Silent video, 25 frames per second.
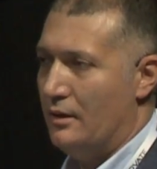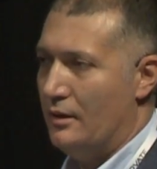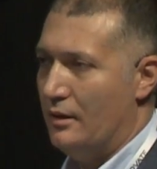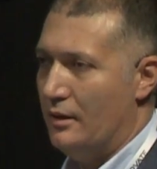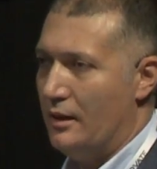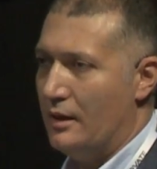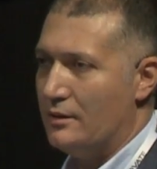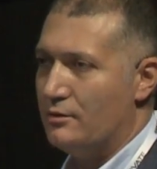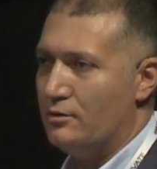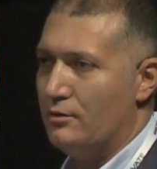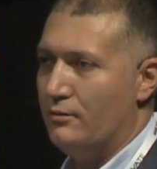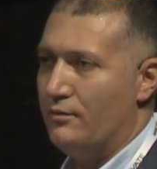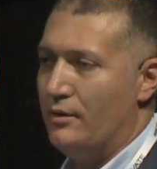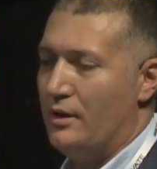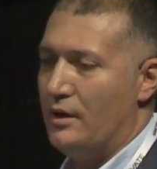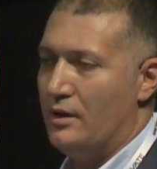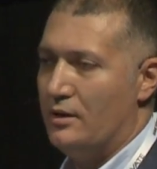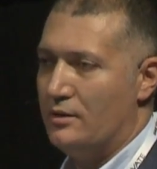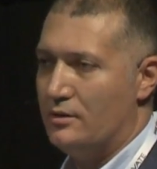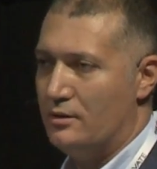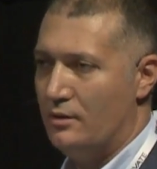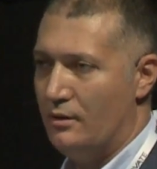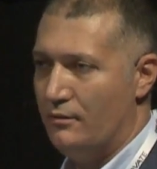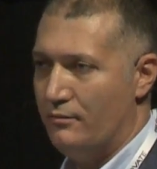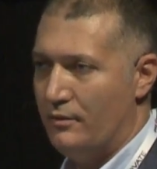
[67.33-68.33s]
lots of
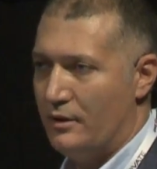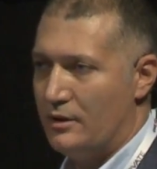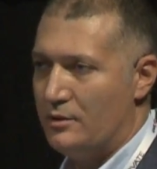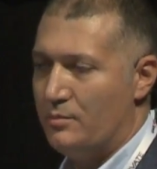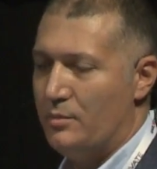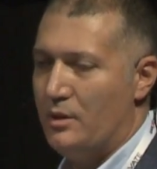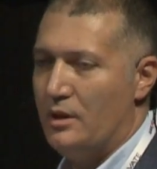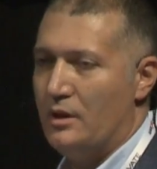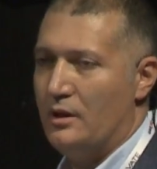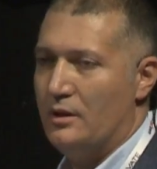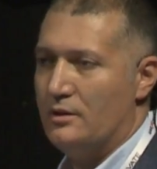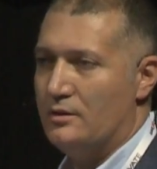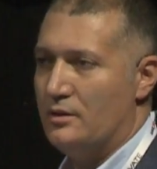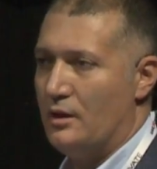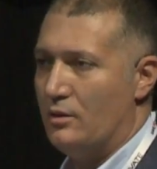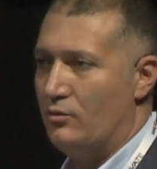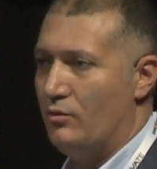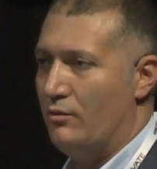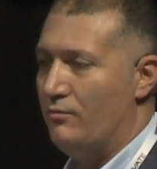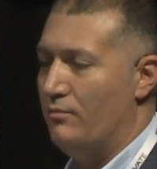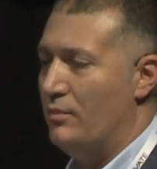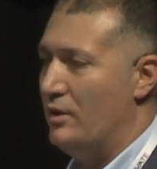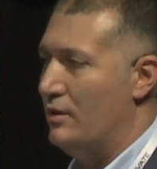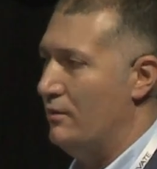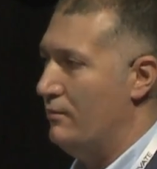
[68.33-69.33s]
years of experience that
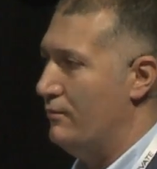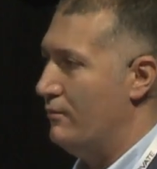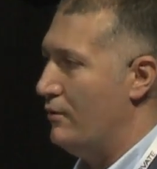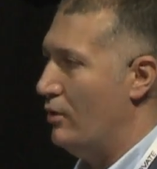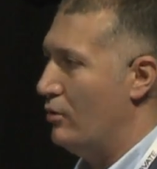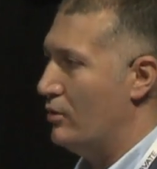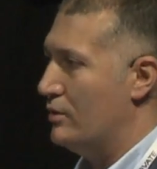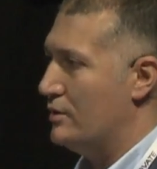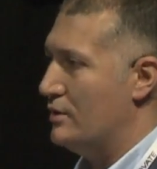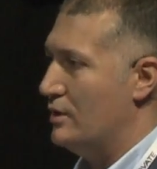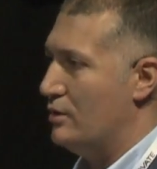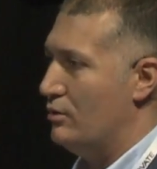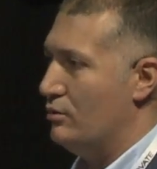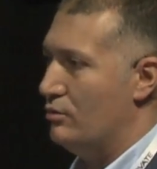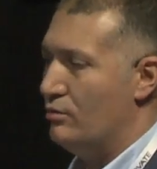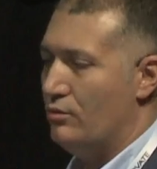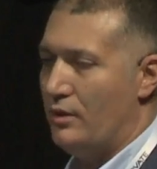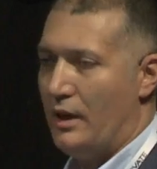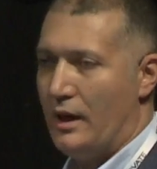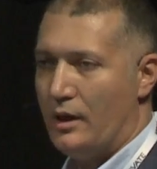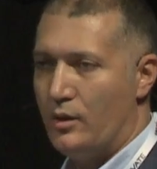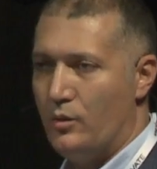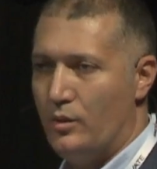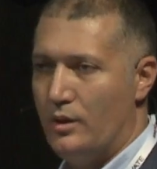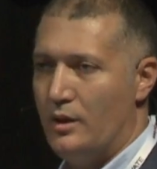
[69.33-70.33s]
we've been focusing onto
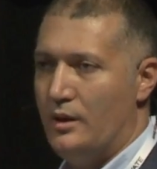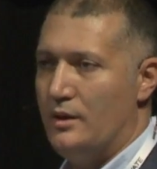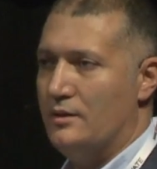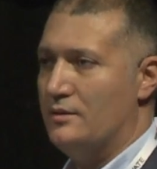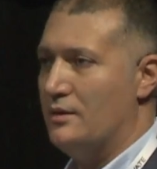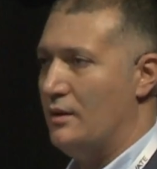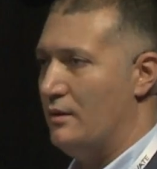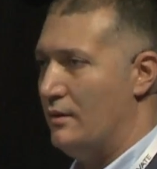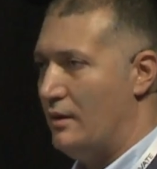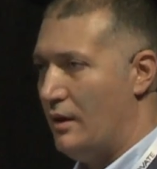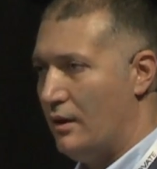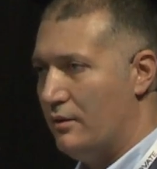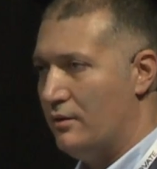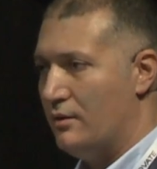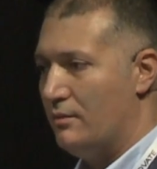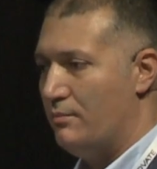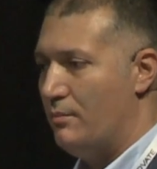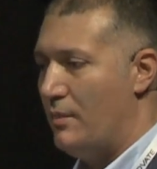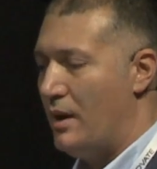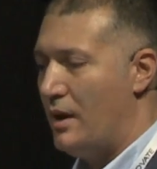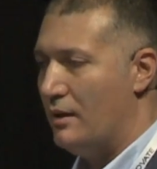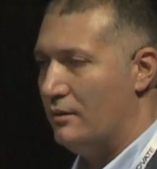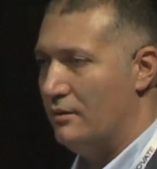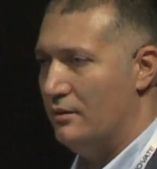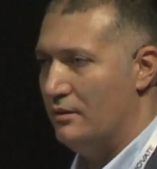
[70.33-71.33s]
the equities and the other
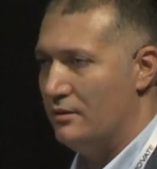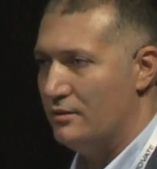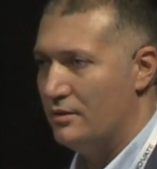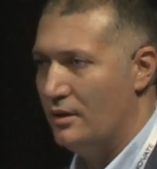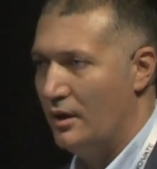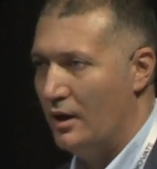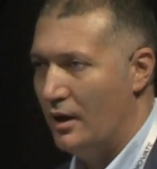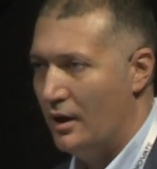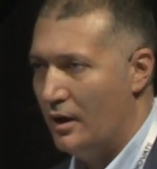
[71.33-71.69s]
matters